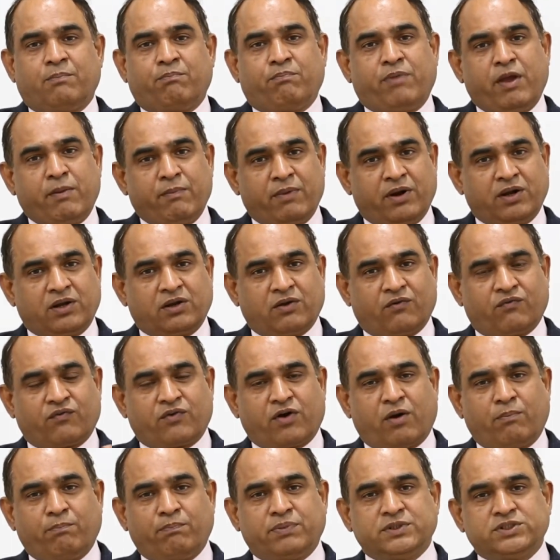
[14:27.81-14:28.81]
payment of
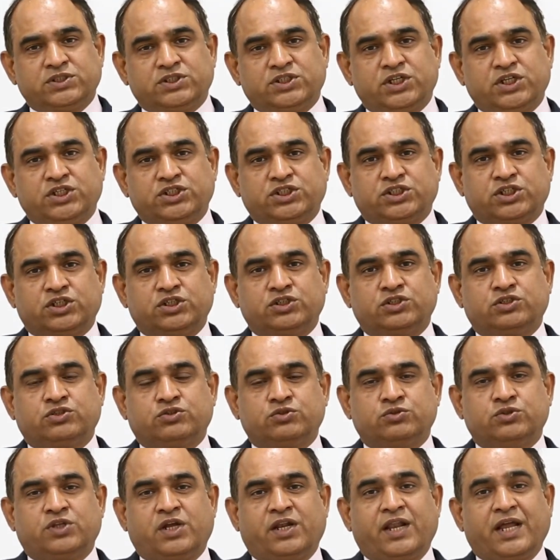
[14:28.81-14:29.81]
compensation
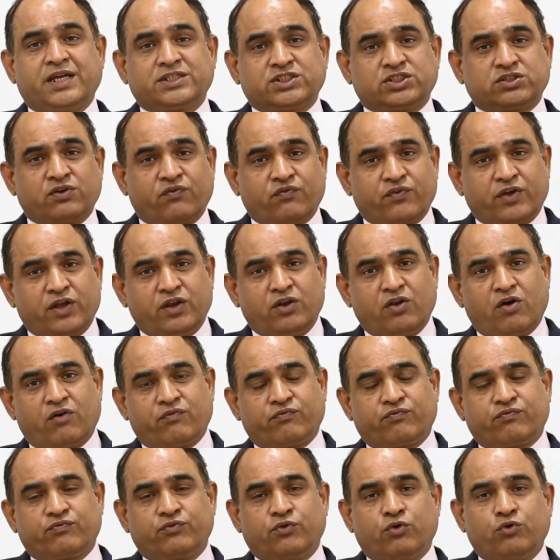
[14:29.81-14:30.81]
to the next of kin
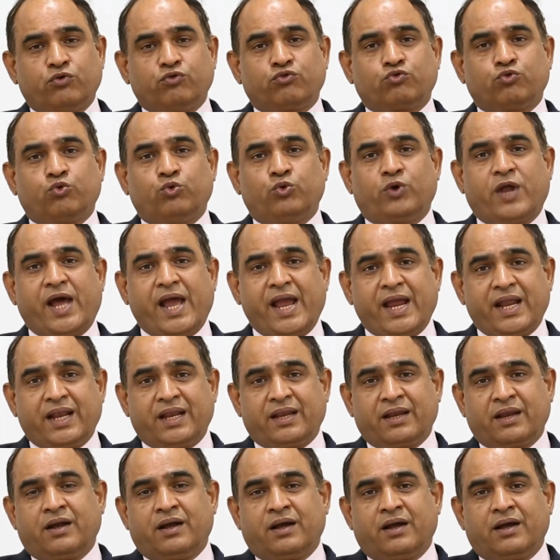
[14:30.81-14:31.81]
of those who
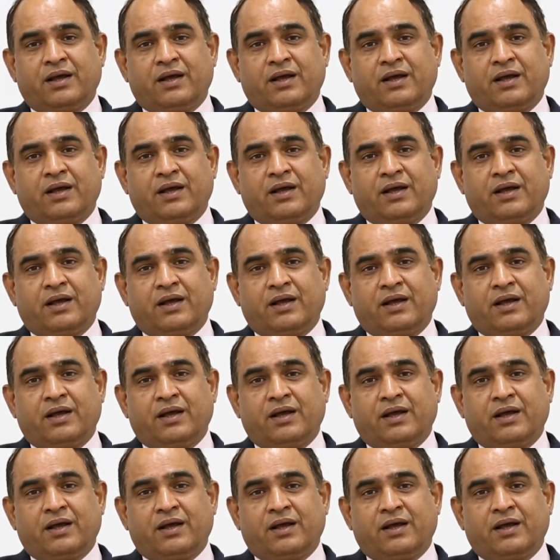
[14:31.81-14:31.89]
died.